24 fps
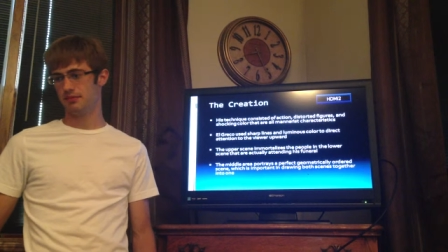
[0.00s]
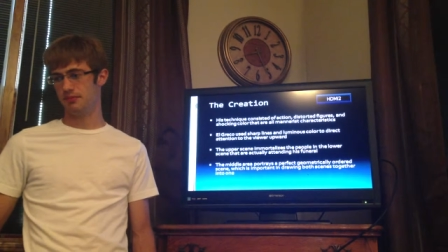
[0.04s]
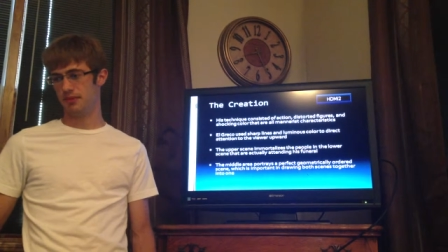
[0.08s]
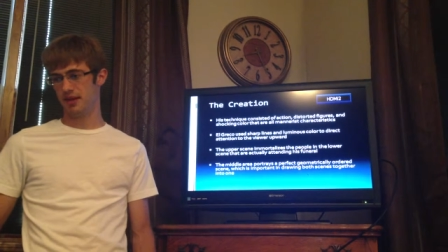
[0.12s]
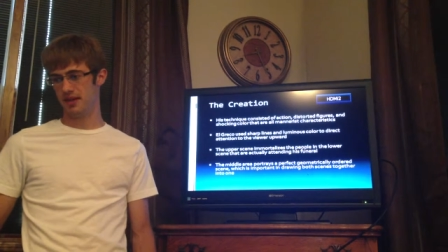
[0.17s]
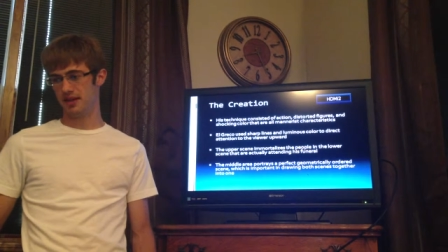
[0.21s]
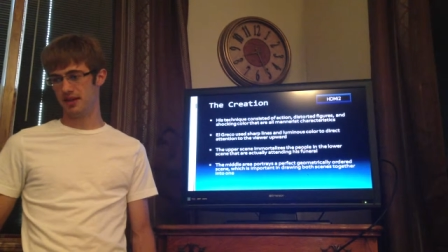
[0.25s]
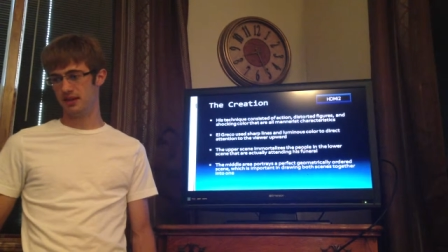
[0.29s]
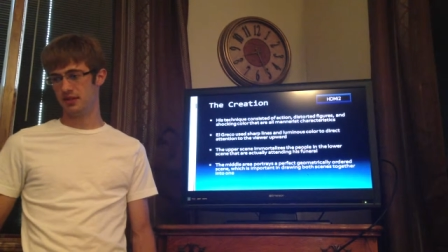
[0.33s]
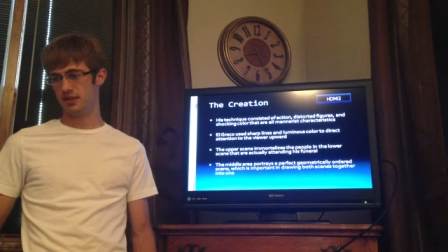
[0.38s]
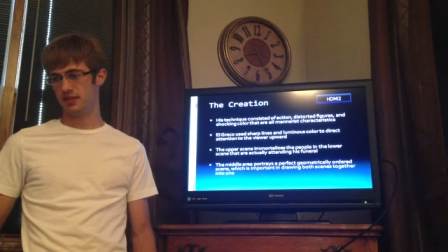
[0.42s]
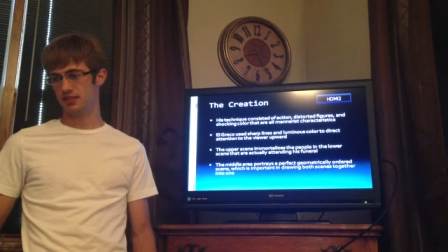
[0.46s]

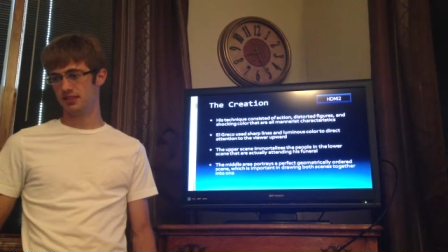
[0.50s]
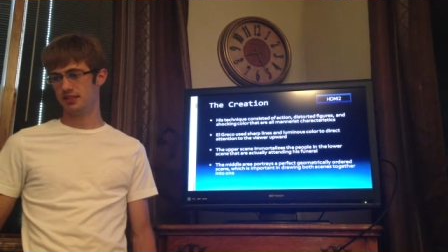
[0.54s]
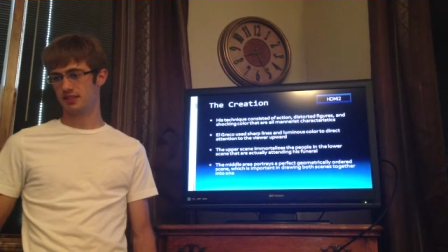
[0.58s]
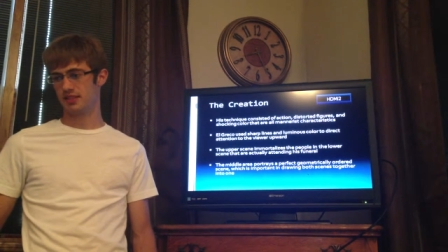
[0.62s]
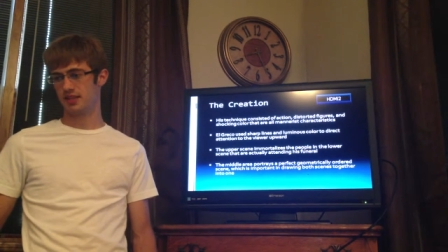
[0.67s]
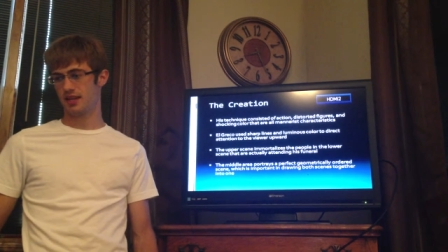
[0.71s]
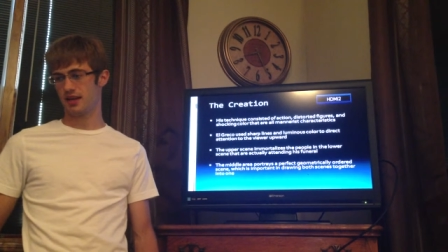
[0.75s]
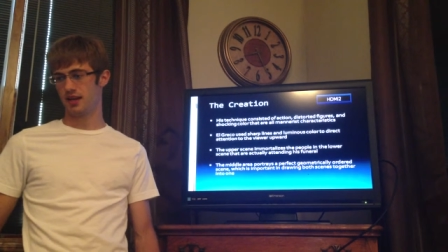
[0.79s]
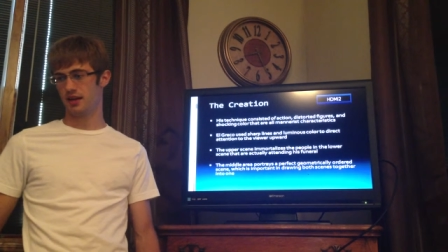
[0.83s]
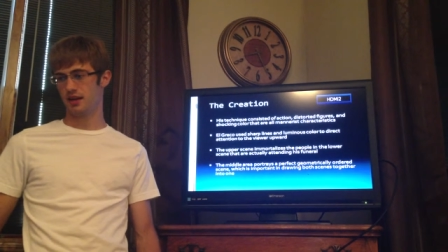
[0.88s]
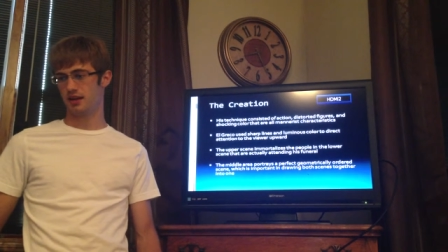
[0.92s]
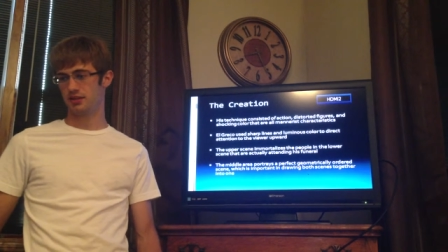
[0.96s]
mannerist
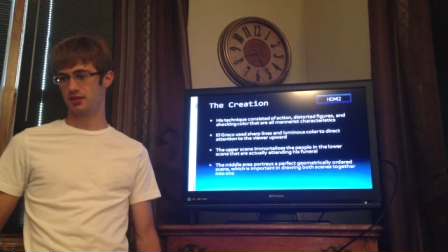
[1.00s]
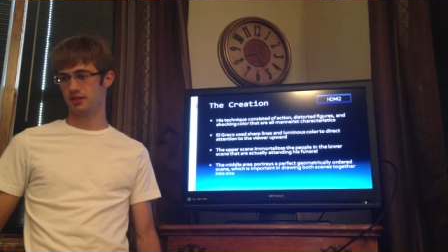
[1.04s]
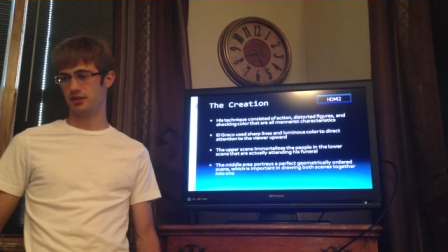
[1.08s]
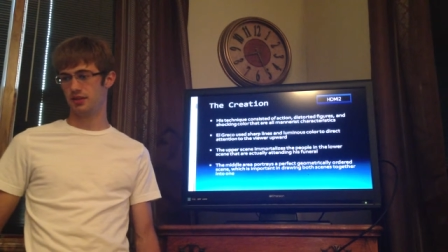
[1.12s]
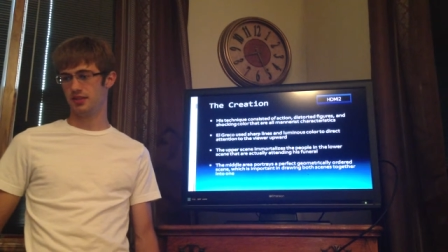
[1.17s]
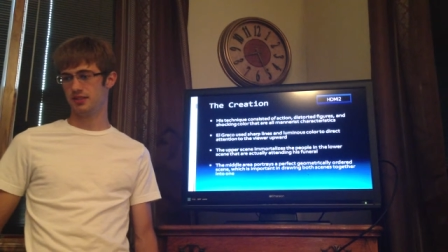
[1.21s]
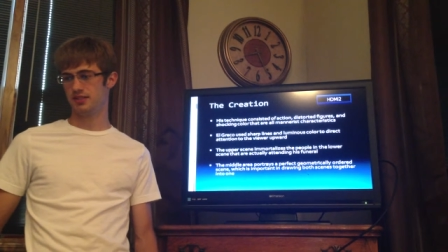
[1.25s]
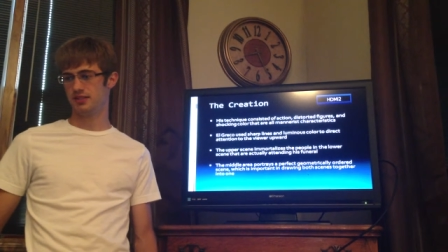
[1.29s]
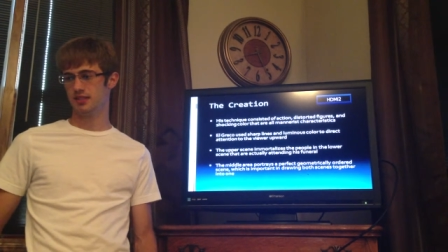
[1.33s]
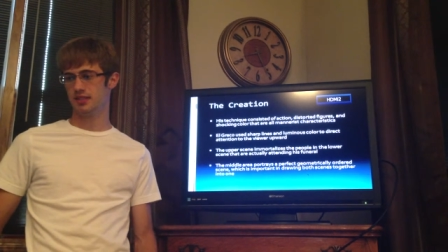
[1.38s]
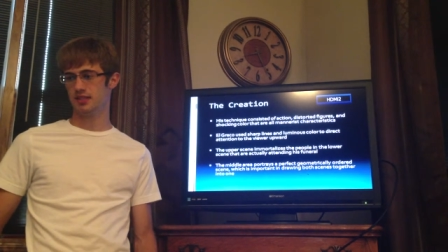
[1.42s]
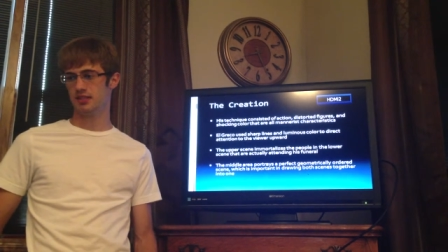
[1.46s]

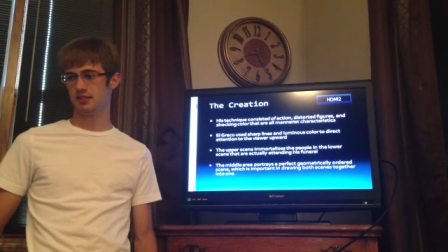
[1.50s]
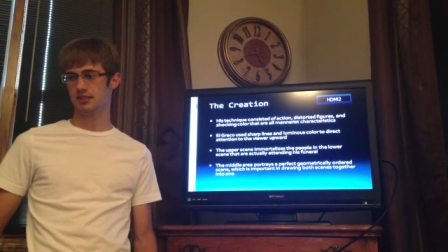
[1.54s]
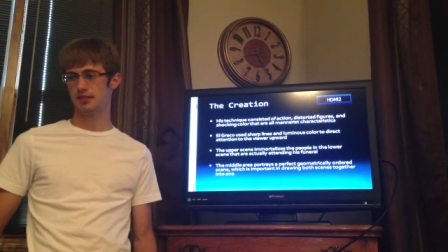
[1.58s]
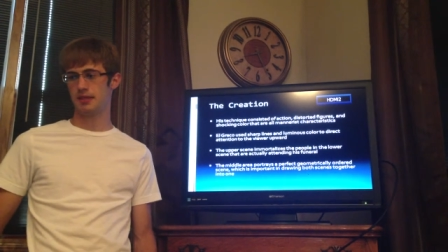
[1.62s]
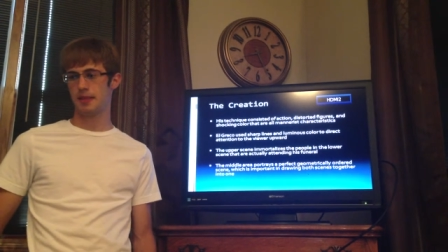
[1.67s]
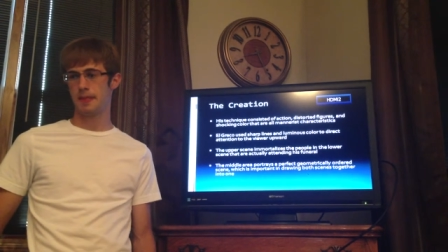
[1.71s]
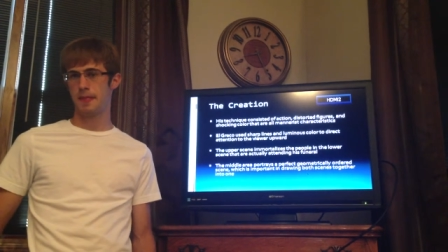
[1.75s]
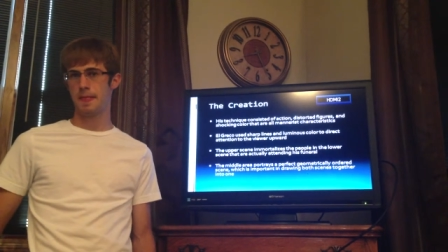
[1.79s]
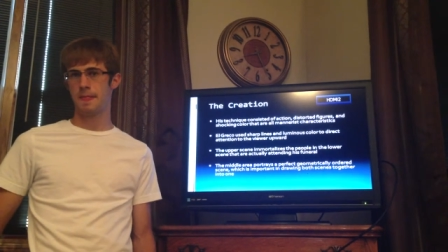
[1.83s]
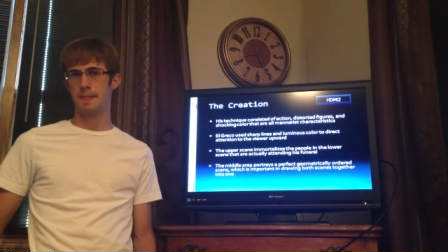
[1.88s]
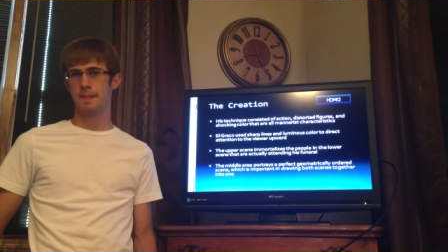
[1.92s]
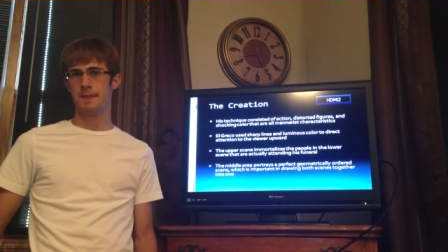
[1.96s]
characteristics.
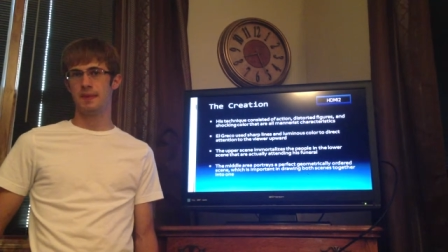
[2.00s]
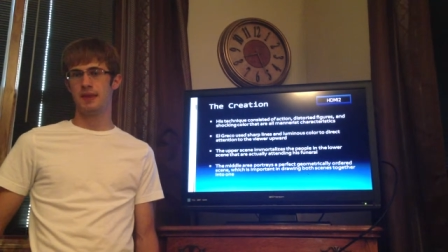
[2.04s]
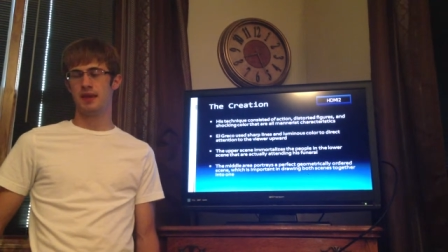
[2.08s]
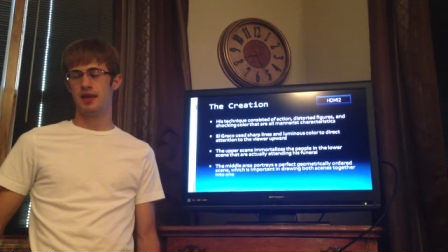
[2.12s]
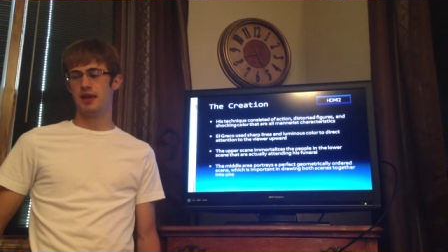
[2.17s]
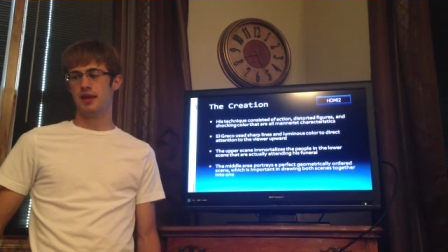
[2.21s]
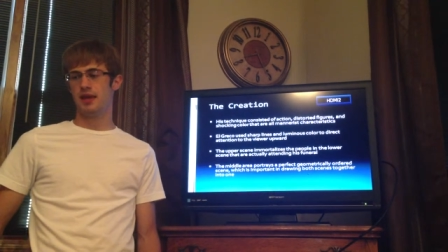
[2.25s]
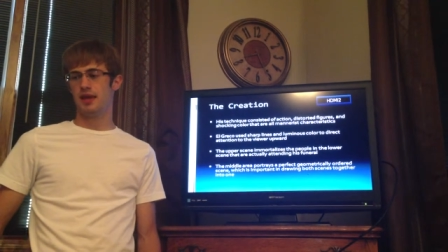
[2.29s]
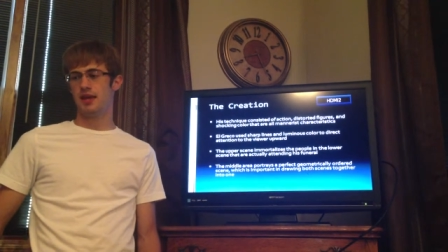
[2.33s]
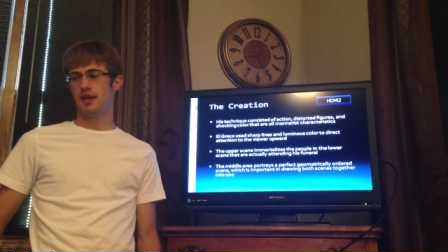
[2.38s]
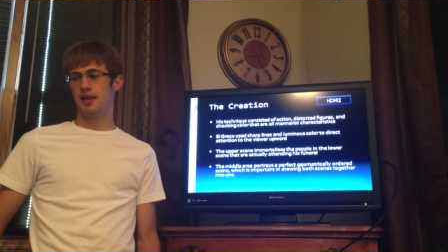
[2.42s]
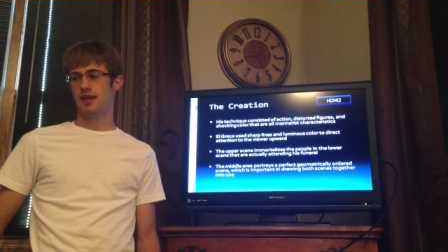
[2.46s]

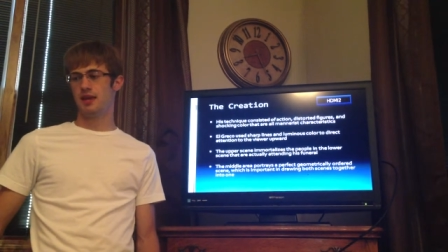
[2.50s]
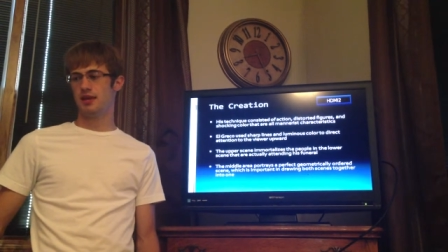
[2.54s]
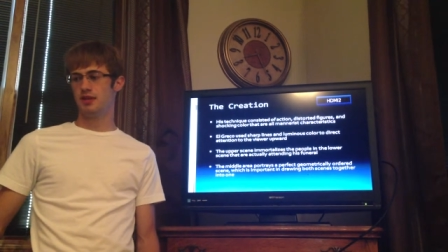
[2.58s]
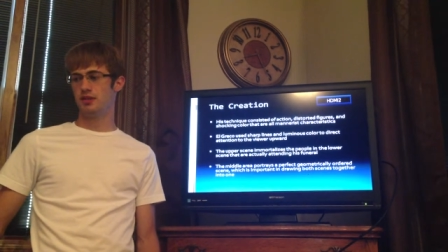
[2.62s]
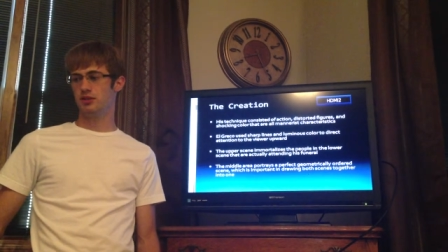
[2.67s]
He